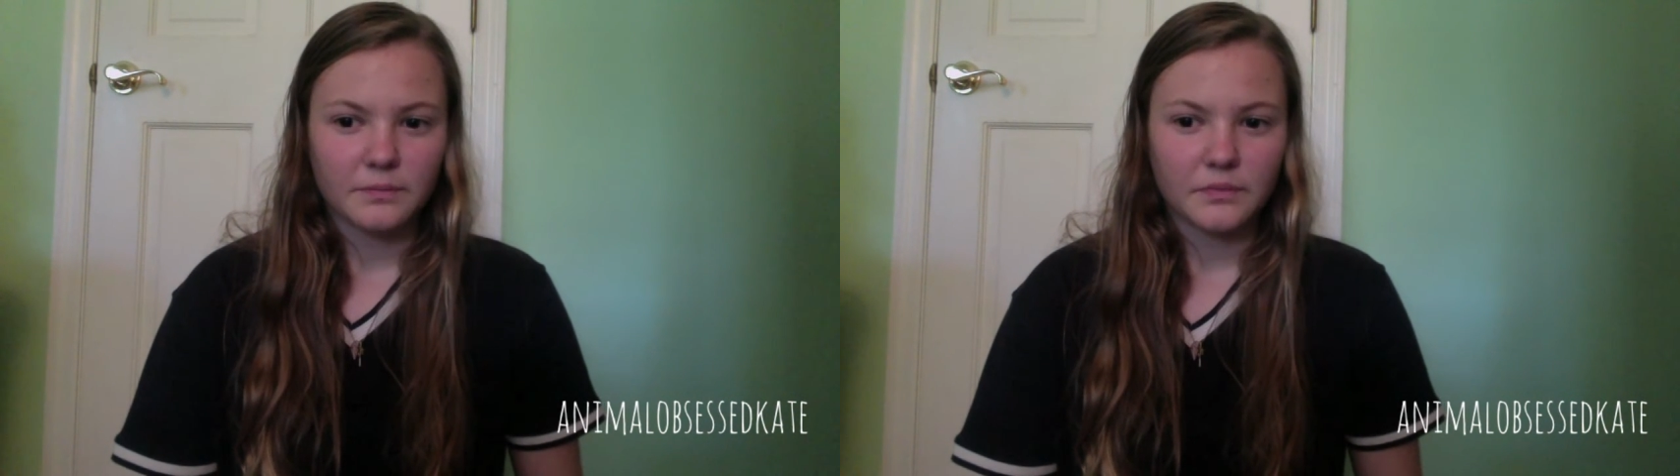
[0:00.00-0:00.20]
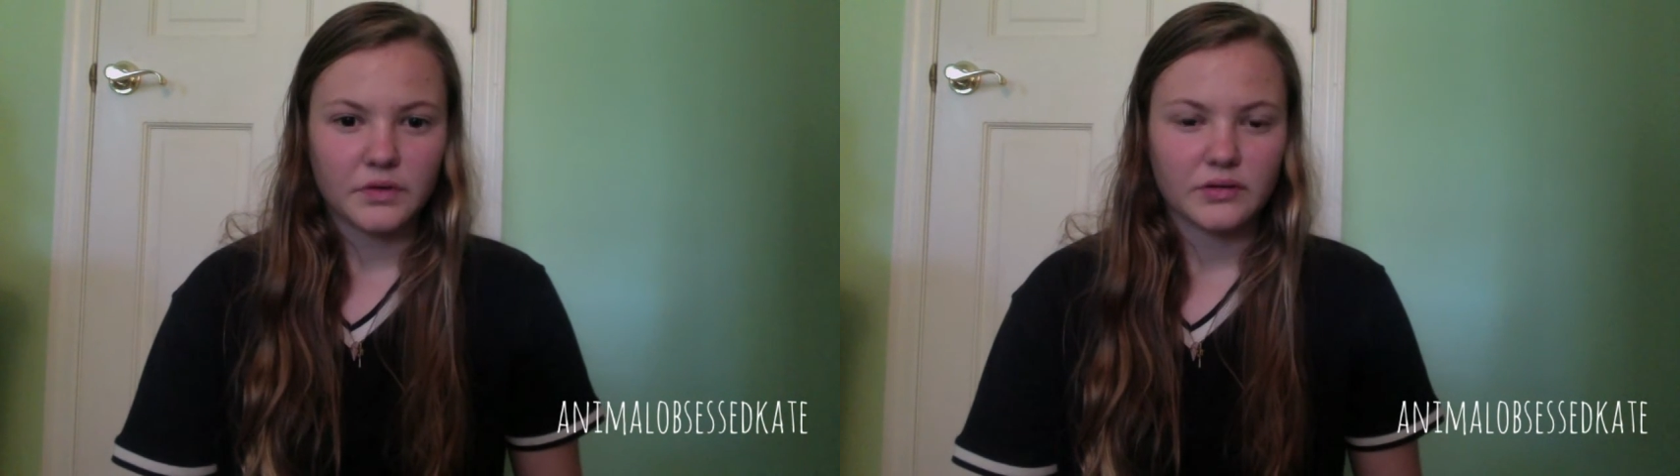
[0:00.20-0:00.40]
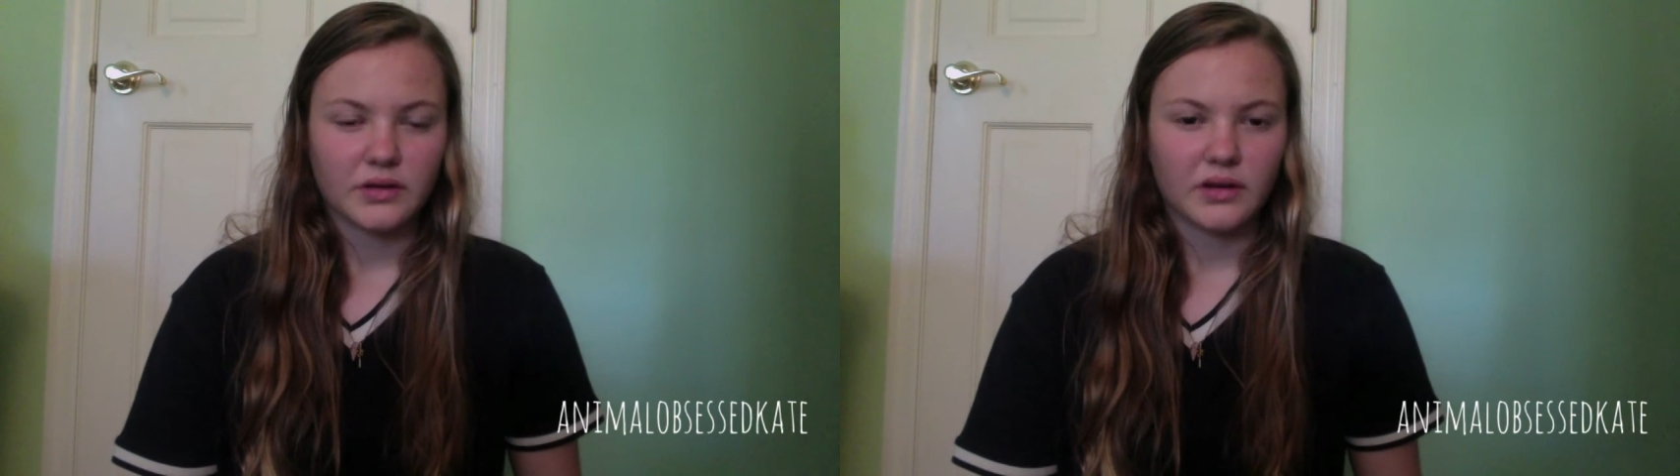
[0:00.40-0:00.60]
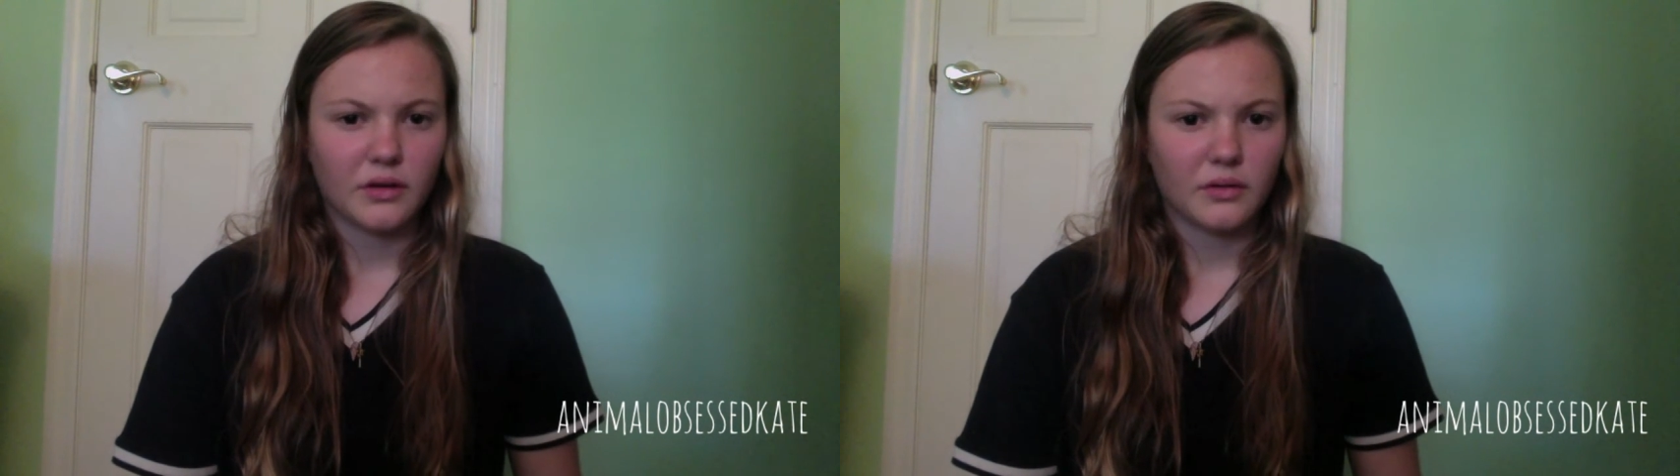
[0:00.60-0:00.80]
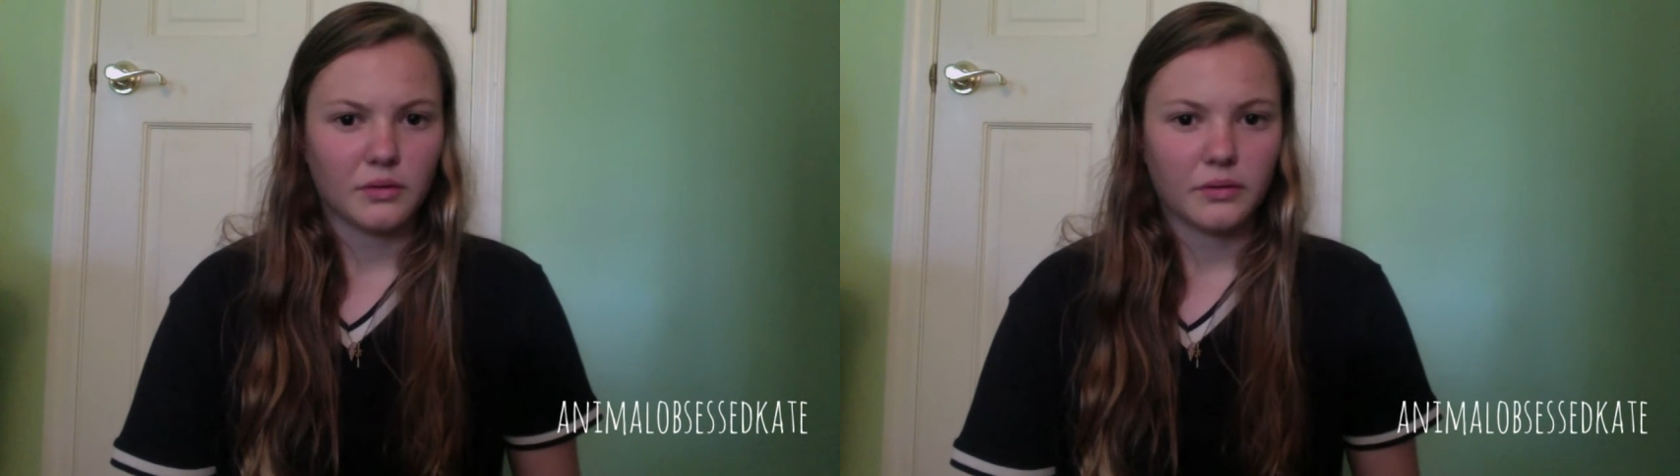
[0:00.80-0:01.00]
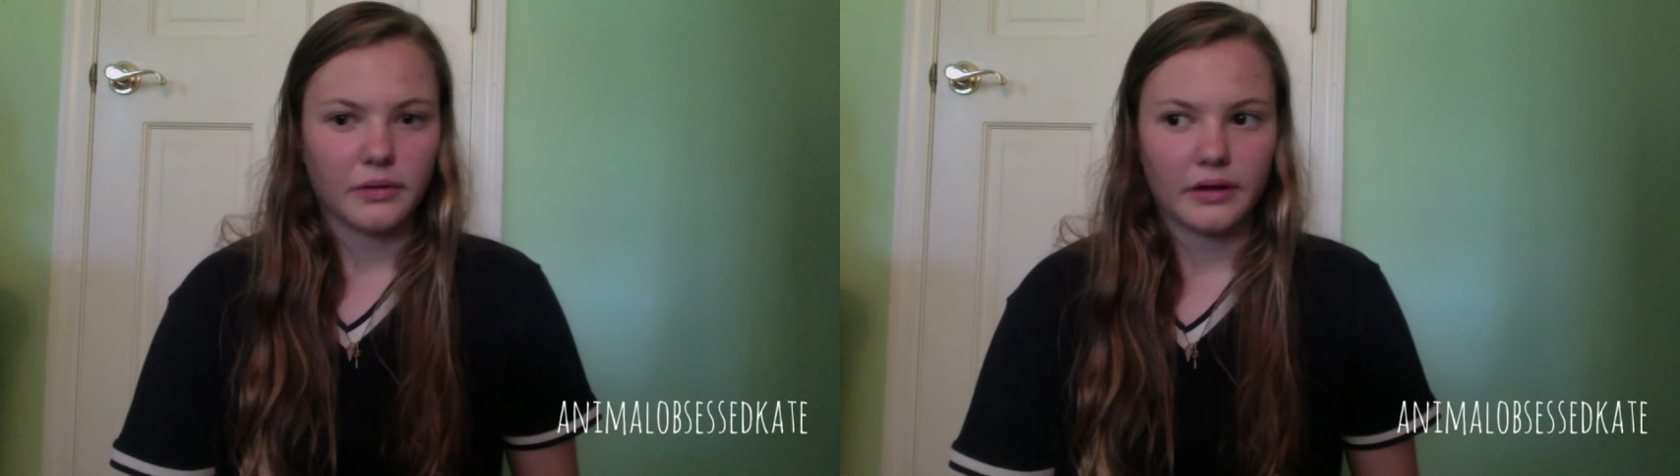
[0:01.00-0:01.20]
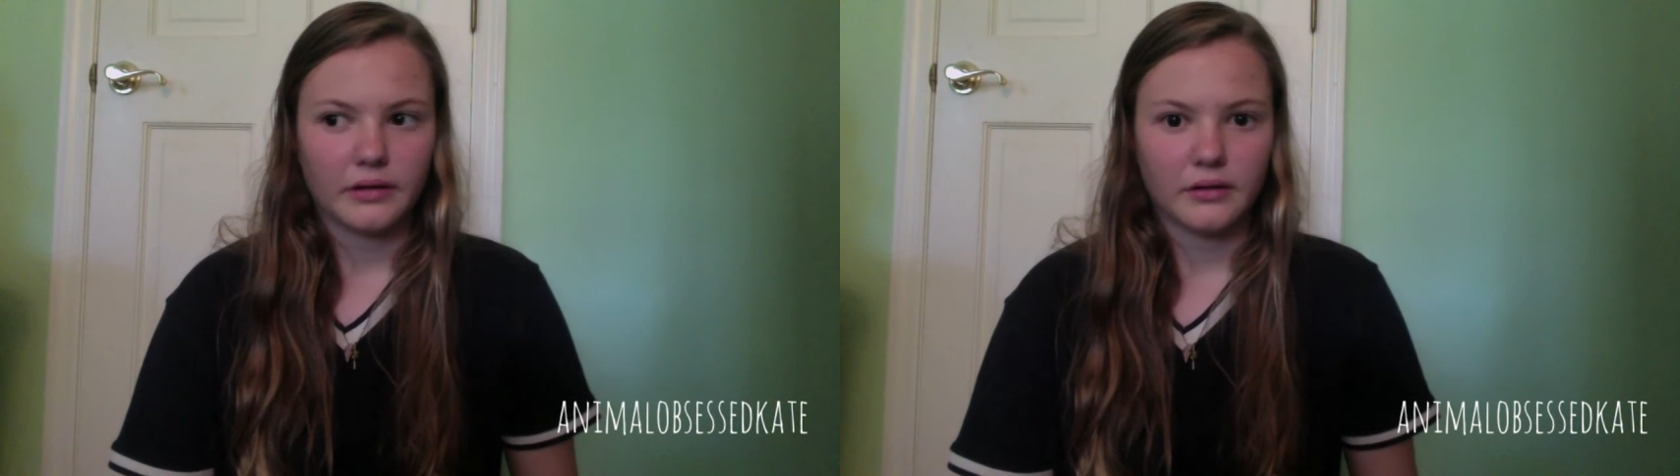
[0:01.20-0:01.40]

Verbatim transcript: So I was like, oh, okay, did